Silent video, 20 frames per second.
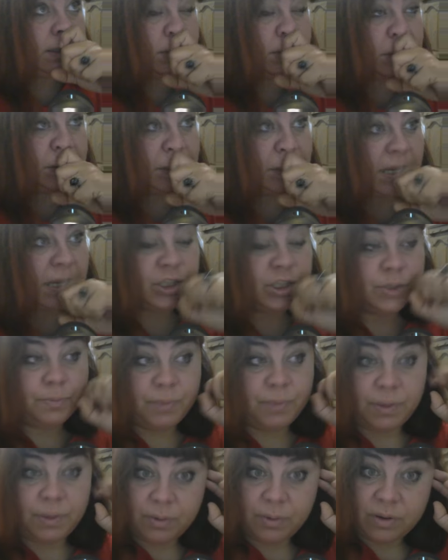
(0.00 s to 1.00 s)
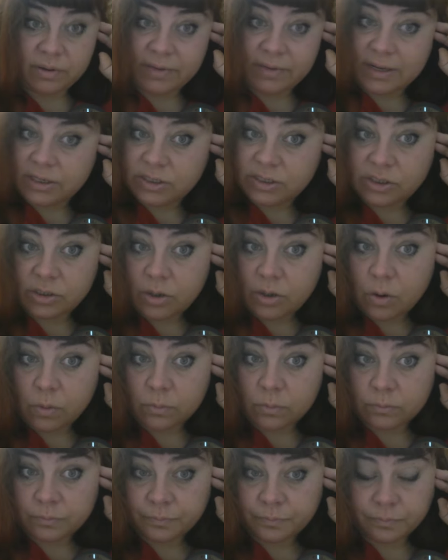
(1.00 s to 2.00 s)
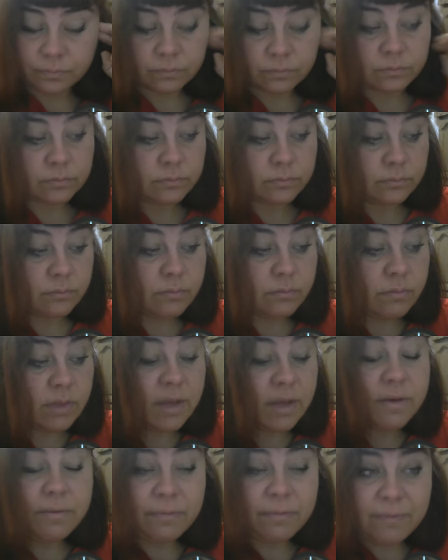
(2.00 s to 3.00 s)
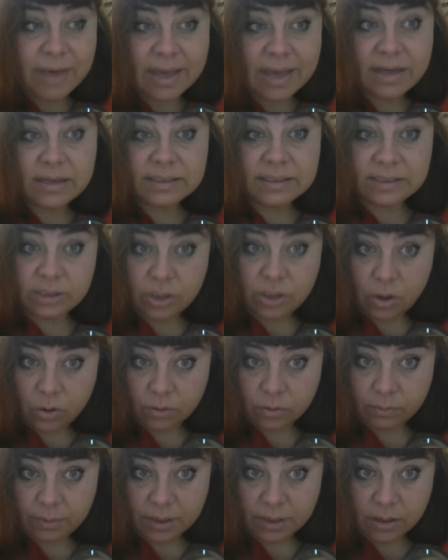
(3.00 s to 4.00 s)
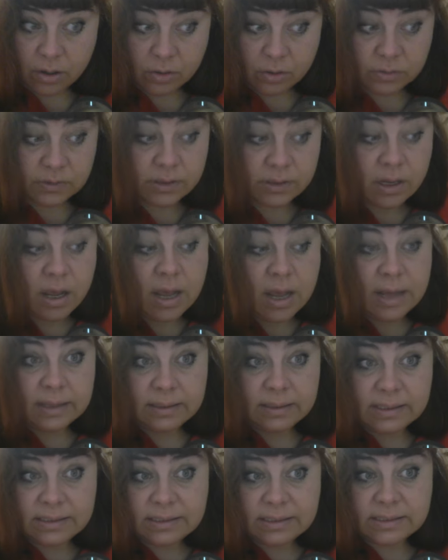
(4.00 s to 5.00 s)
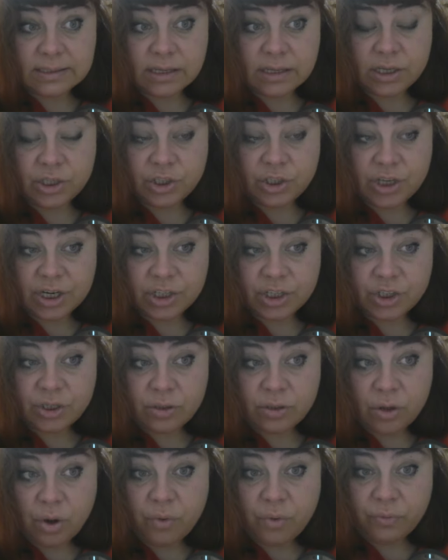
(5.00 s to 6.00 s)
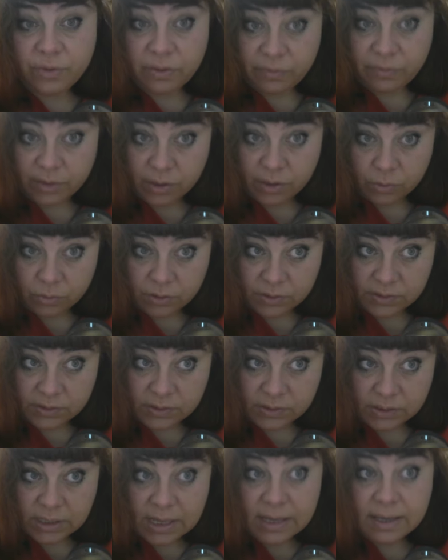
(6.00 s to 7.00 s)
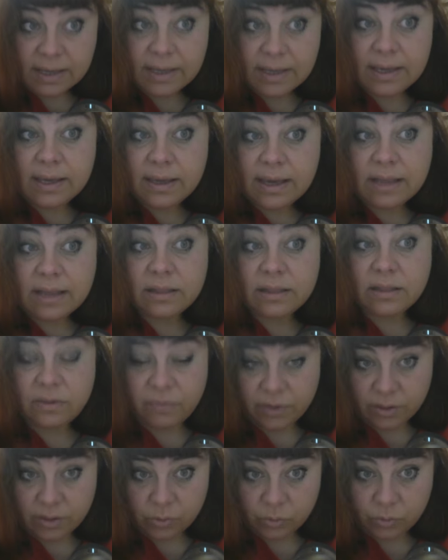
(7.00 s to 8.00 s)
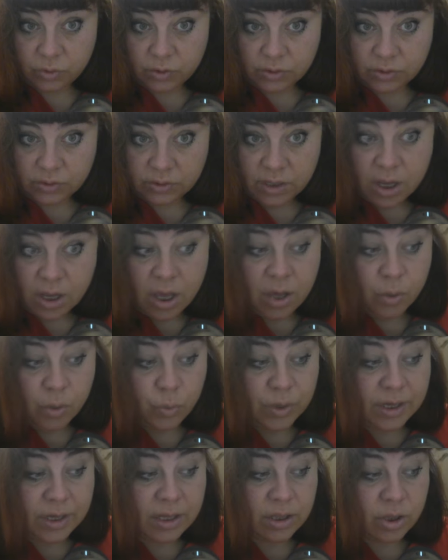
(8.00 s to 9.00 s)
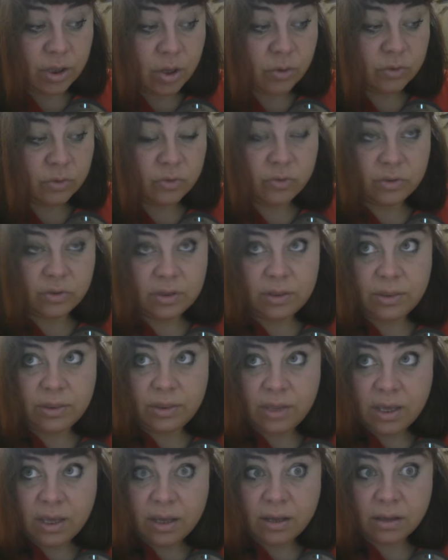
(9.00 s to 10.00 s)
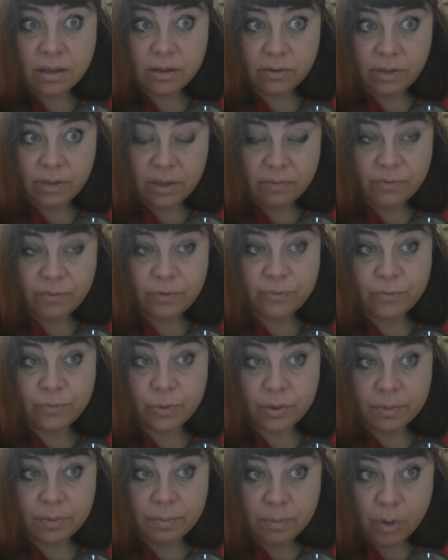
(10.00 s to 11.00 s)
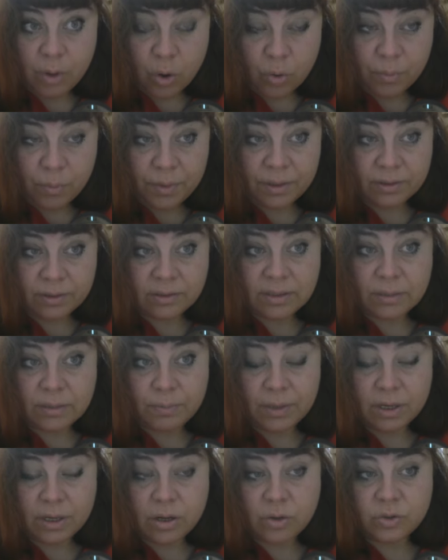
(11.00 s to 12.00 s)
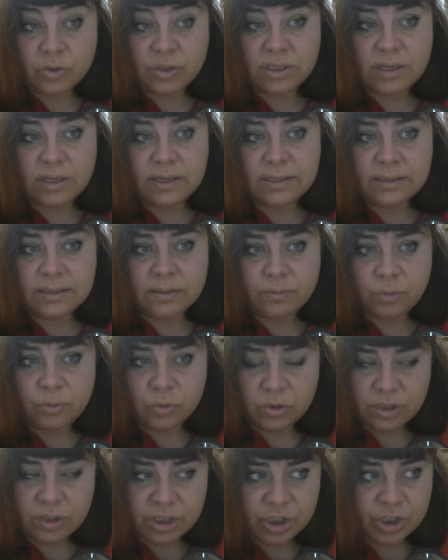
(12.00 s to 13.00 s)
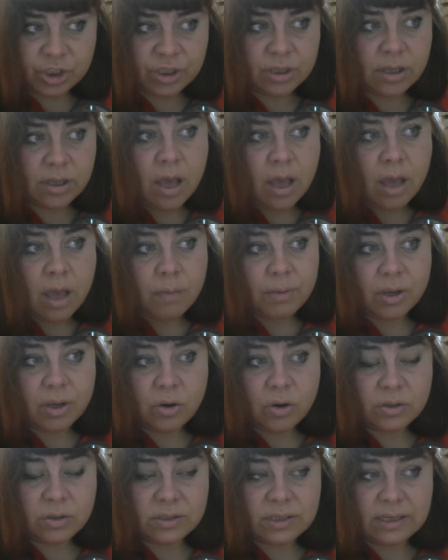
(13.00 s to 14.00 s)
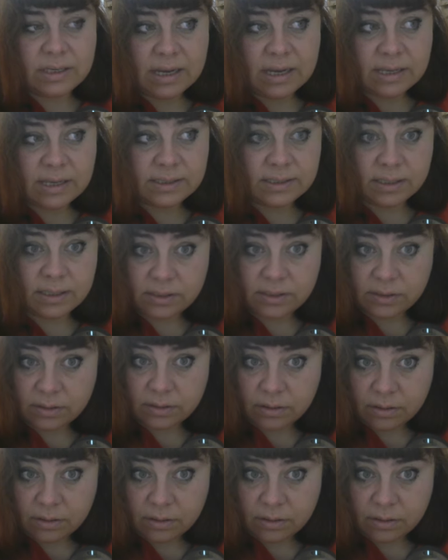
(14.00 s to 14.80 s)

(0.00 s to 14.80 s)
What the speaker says: so such people are very strong. Very strong, because this is conjunction of difficulties. He had difficulties. We cannot think even for a moment that because he is a musician, because he has his